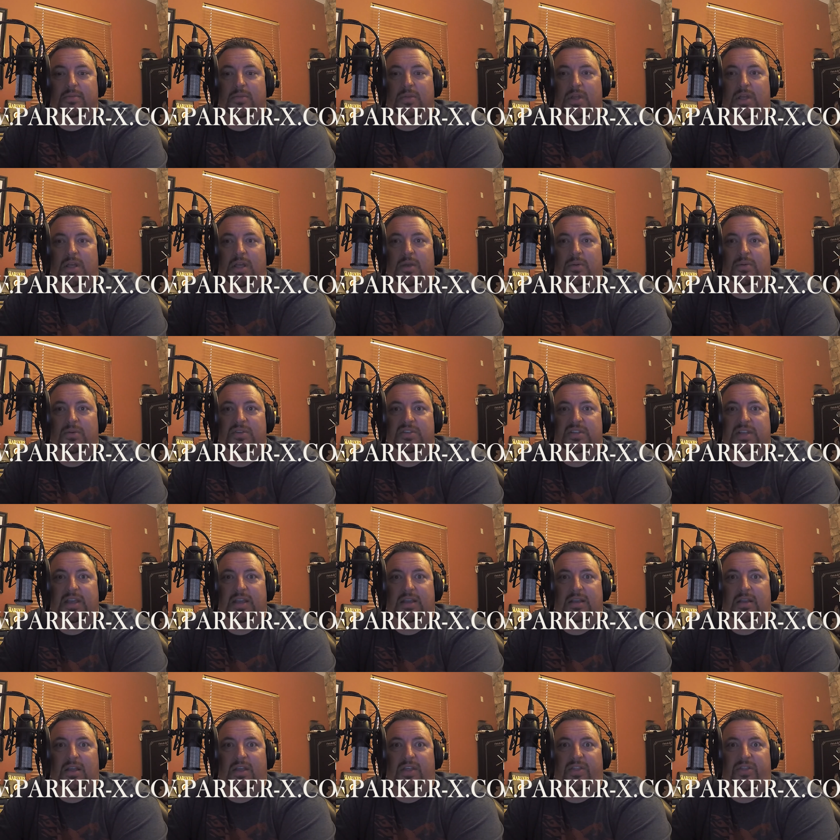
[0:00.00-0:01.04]
it was like
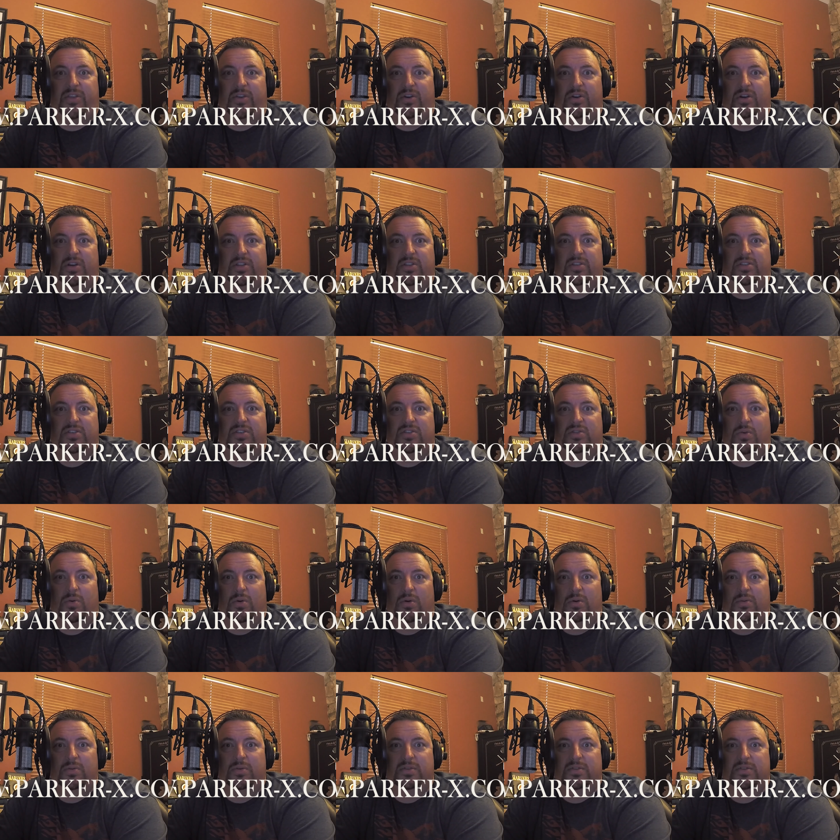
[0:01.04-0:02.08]
a third of the store
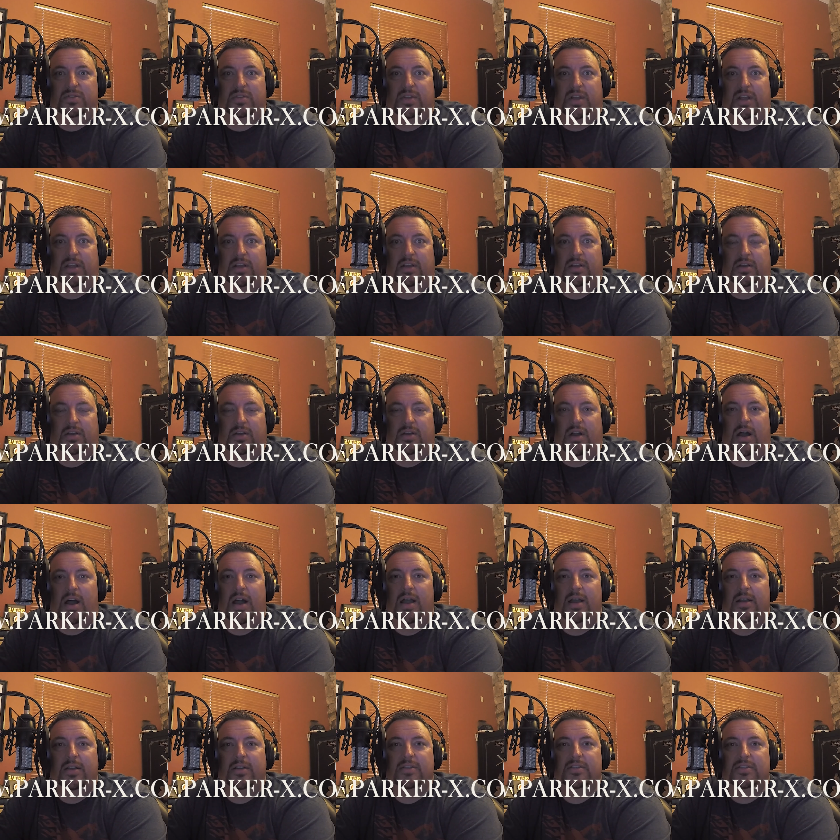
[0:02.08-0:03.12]
was like
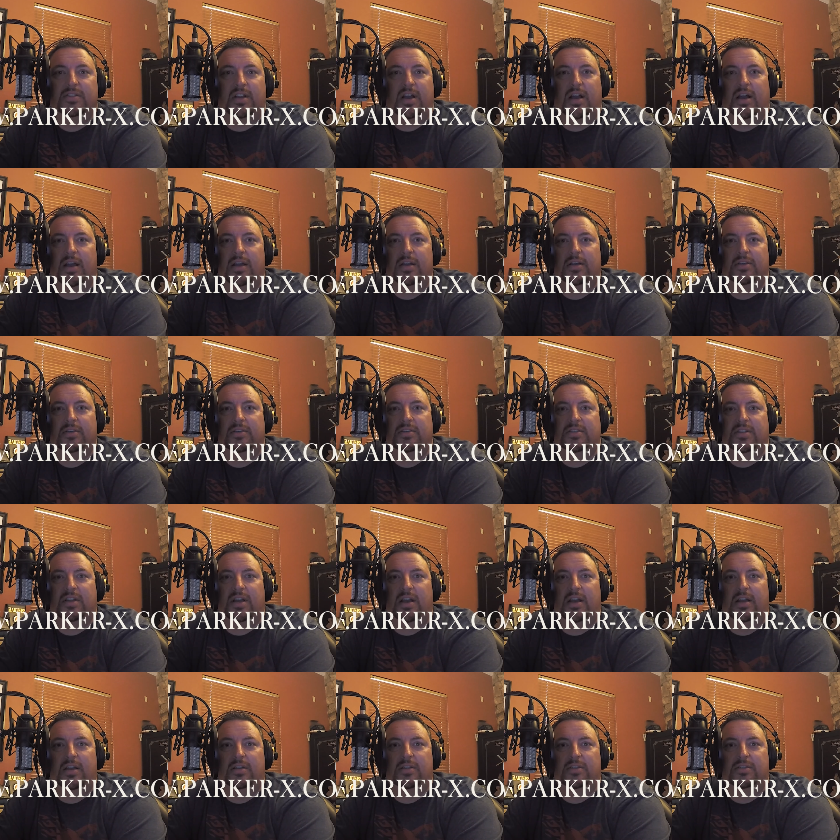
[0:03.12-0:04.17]
aisles and aisles and
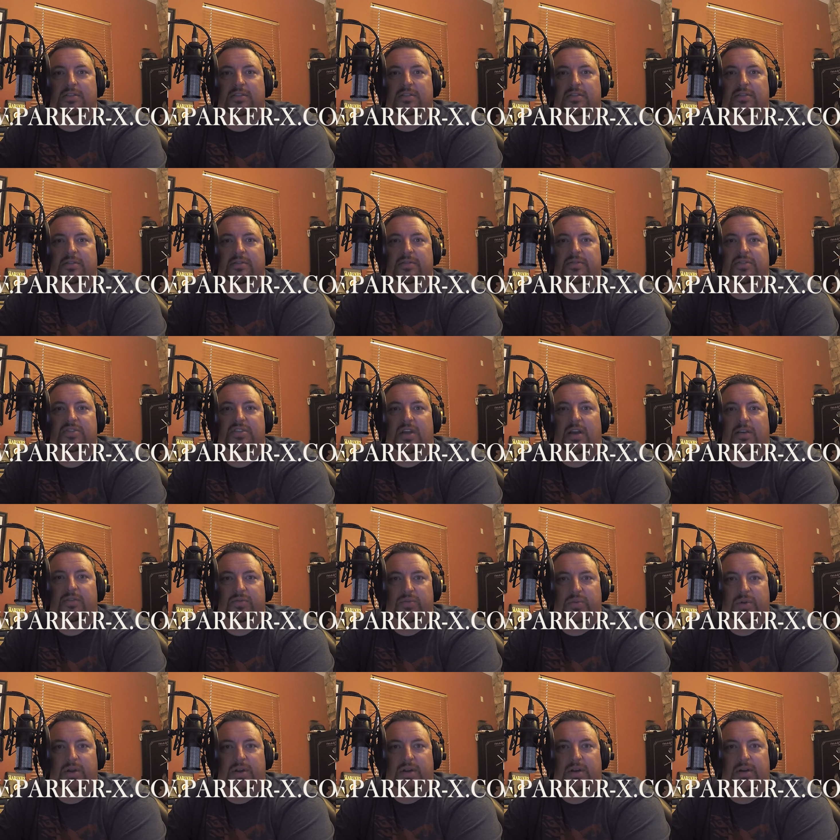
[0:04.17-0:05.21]
aisles of
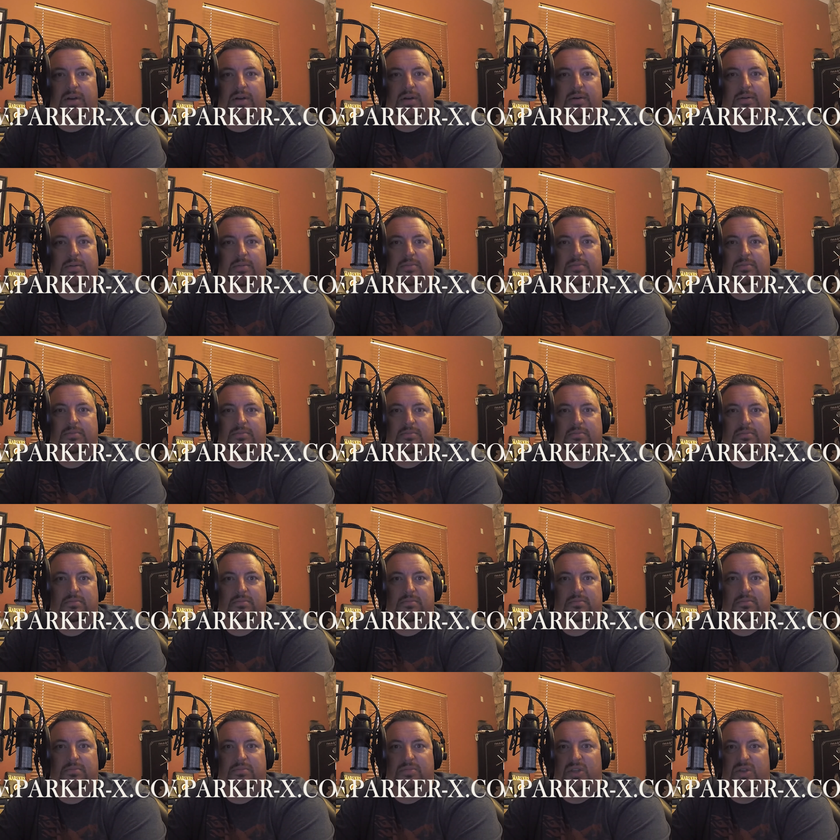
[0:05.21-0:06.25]
software,
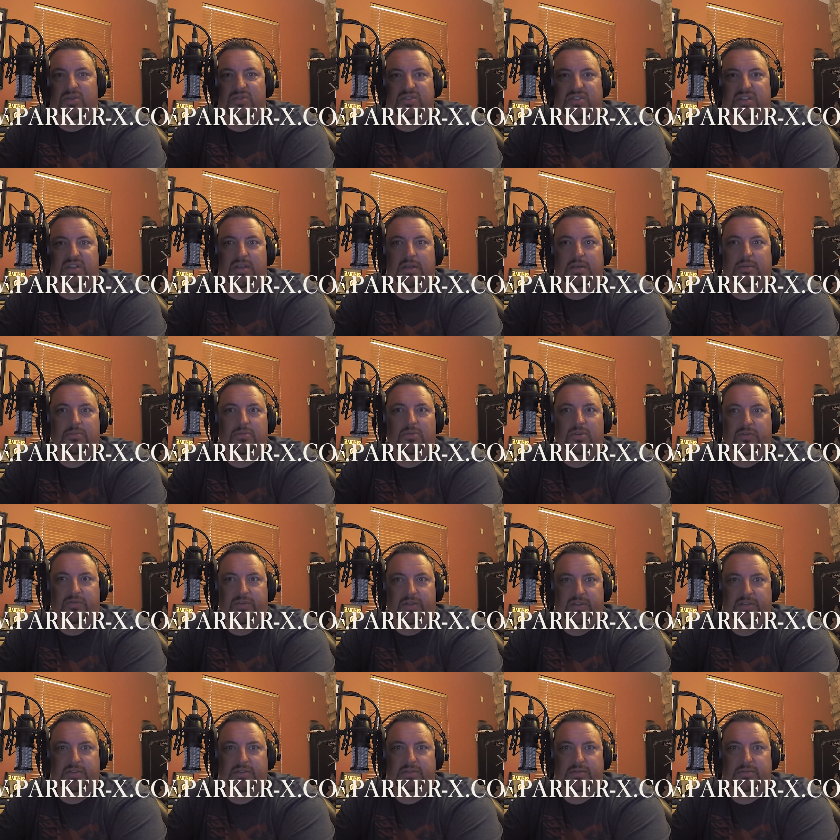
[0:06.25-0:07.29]
music,
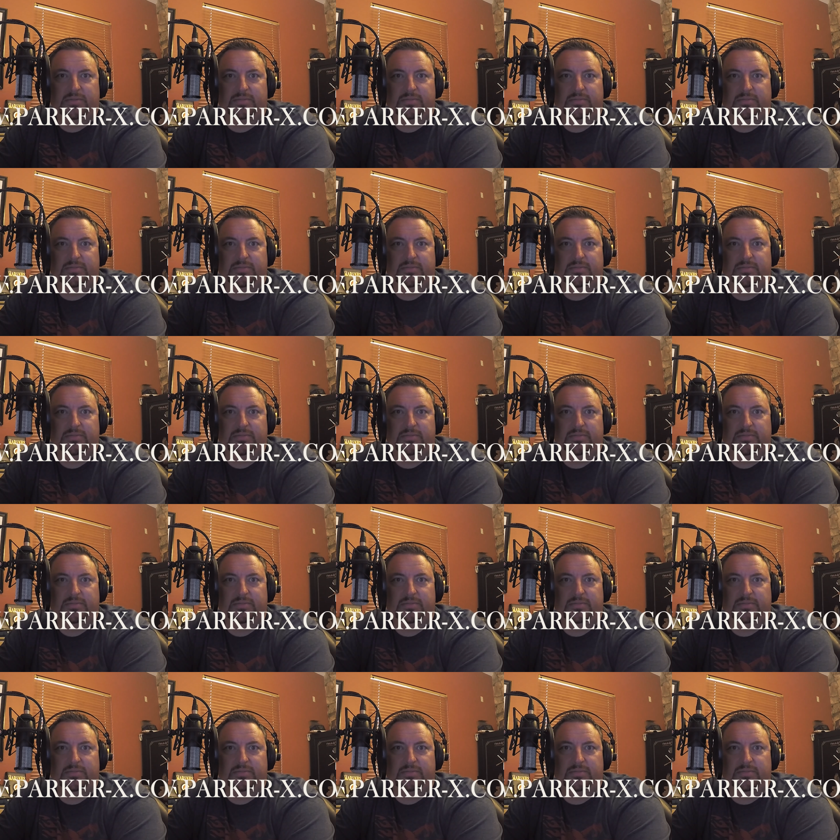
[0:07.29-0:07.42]
movies.